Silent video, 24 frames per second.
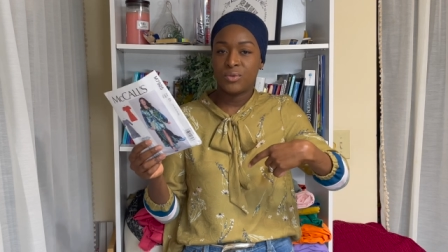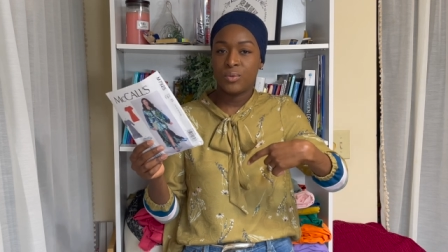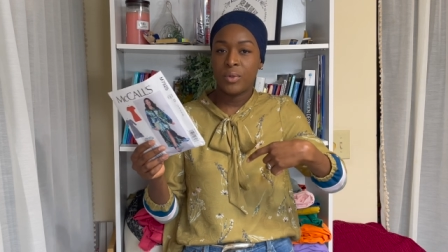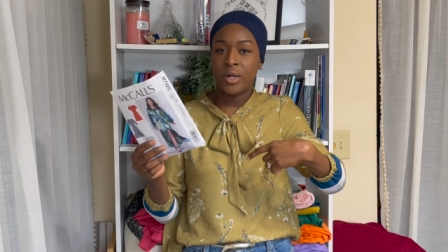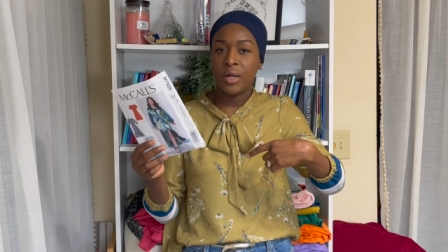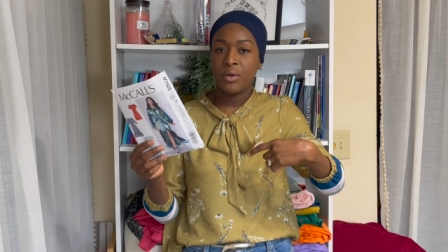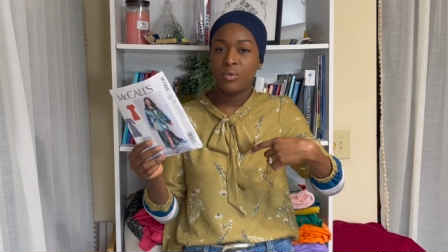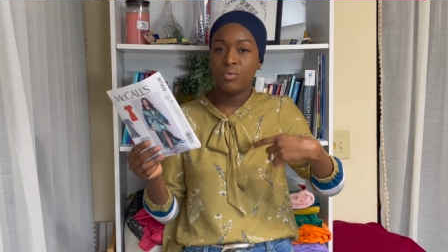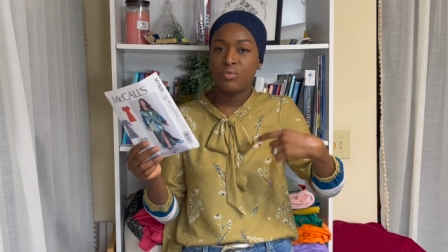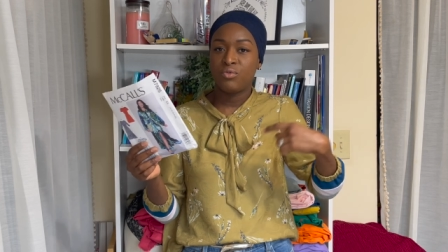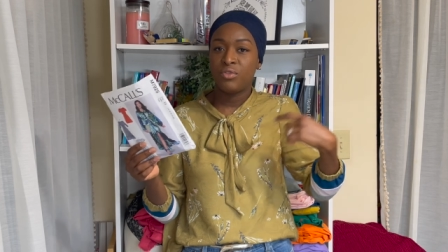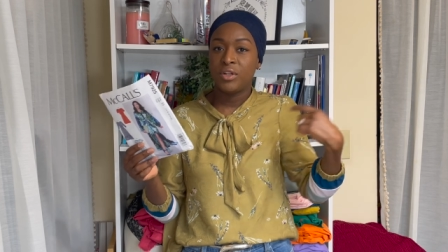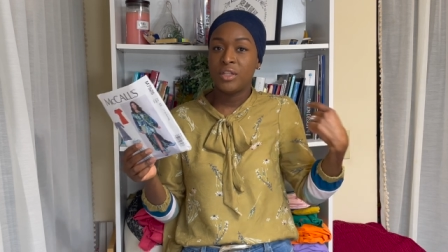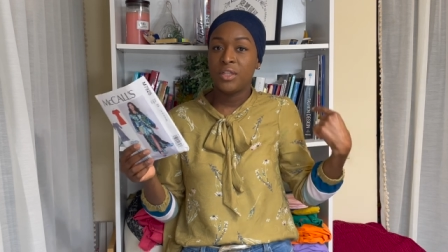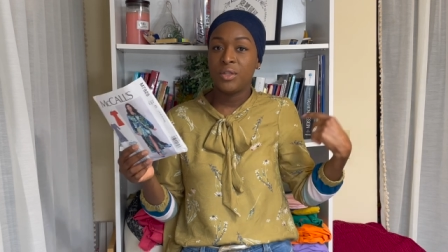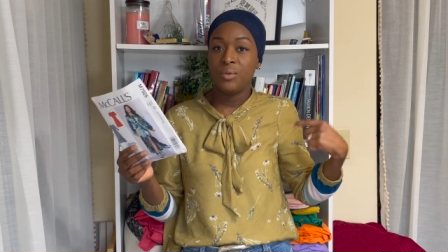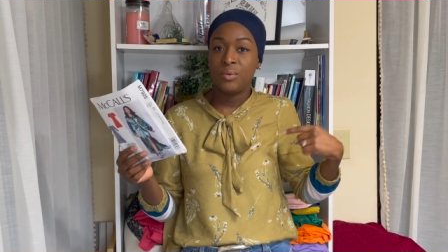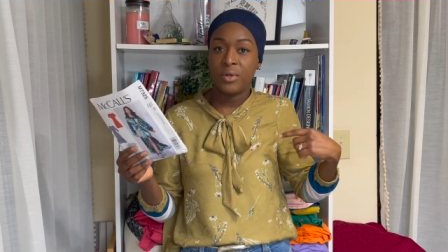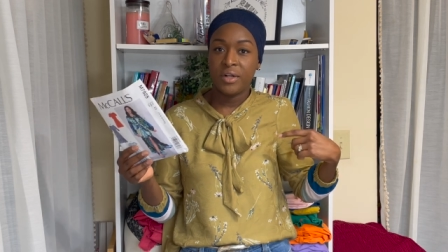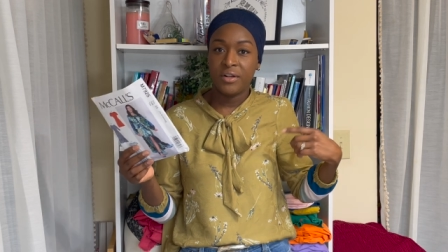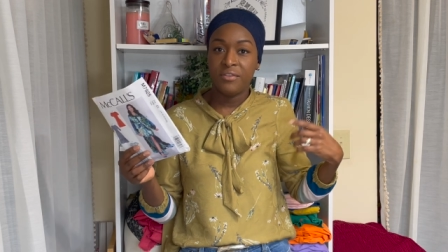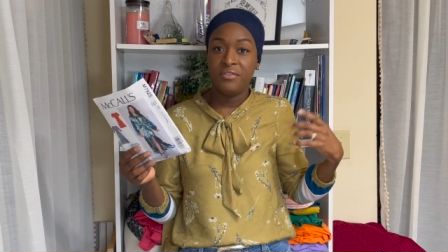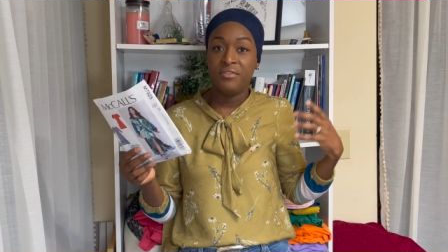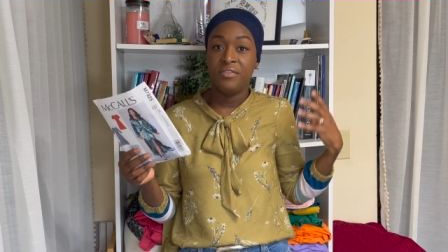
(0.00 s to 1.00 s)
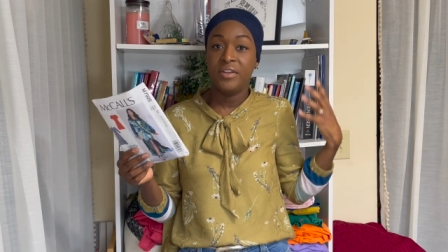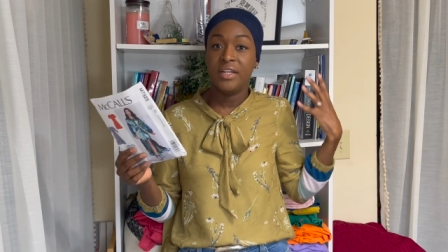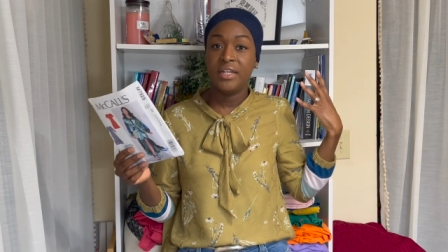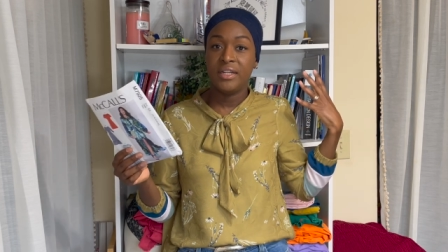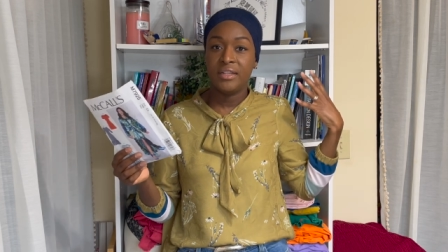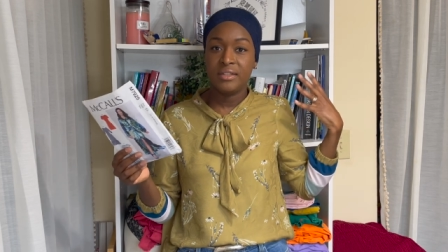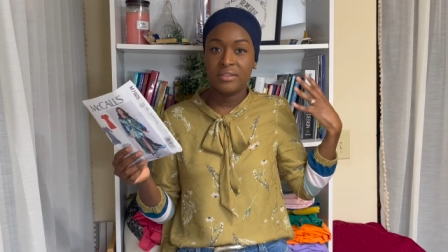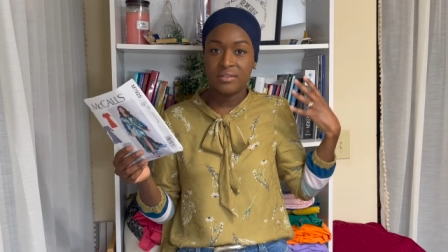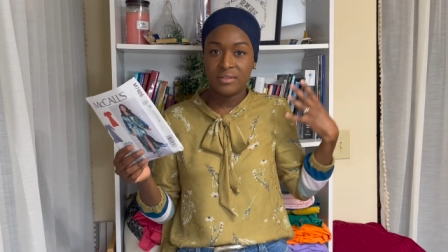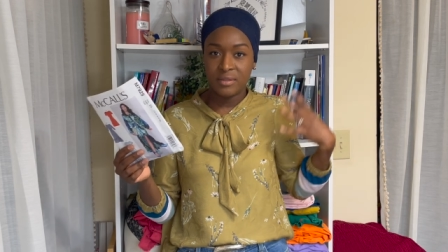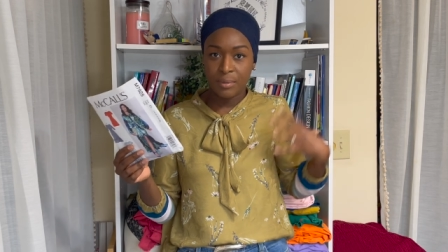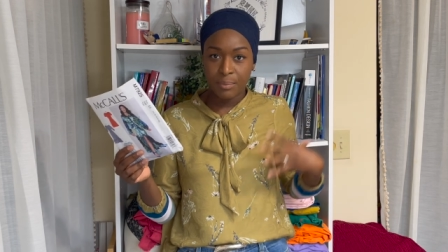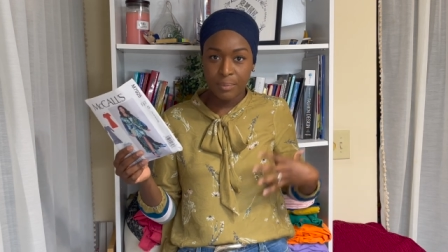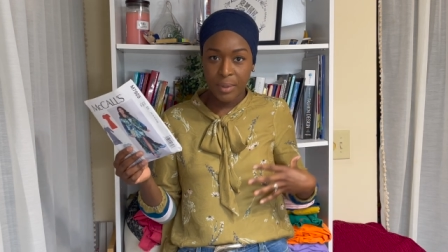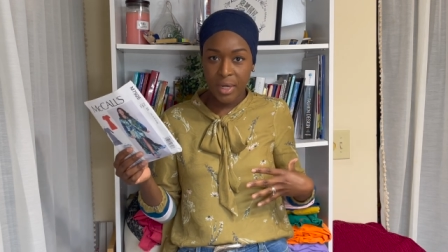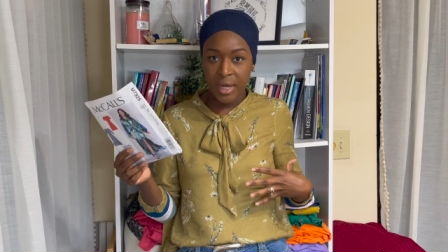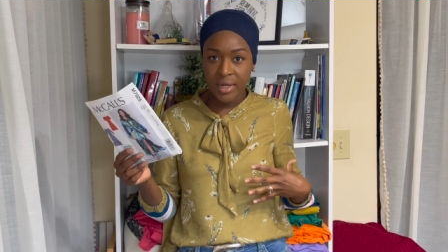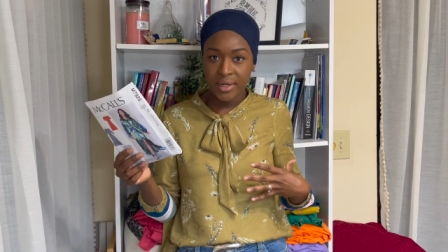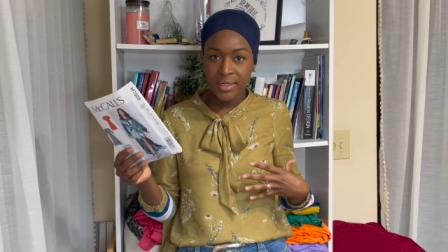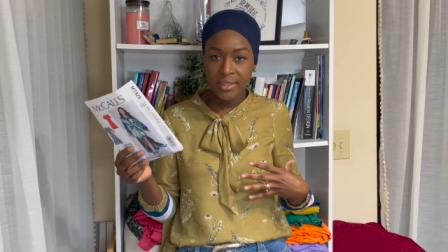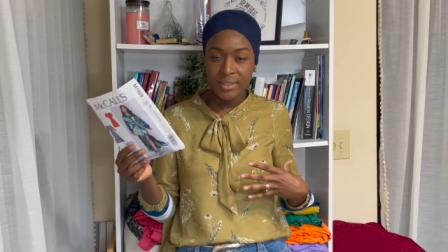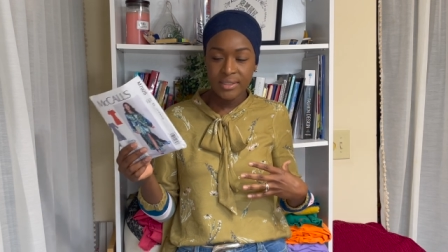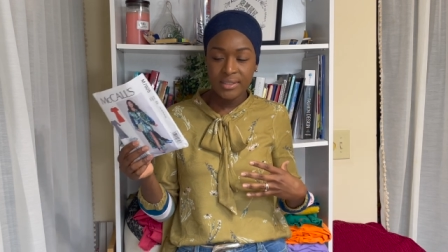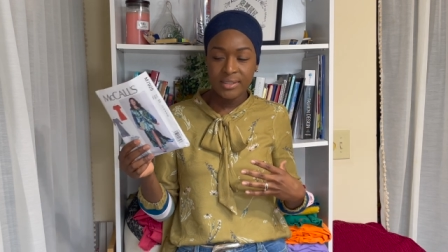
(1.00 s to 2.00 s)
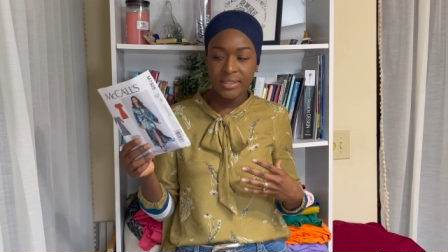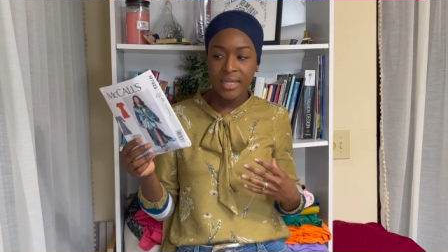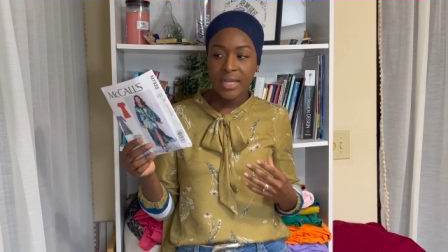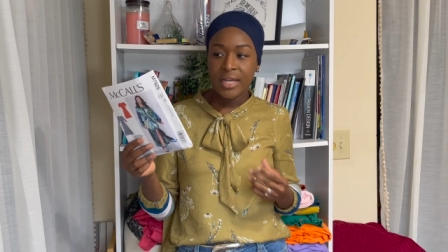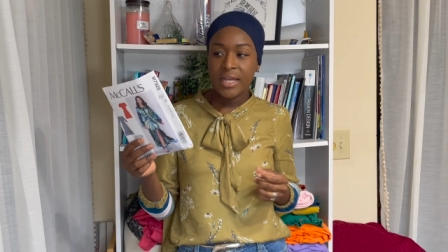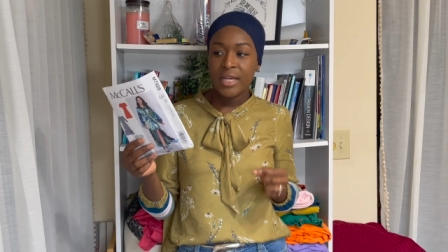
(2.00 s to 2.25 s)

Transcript: what I really want to fit is the bodice.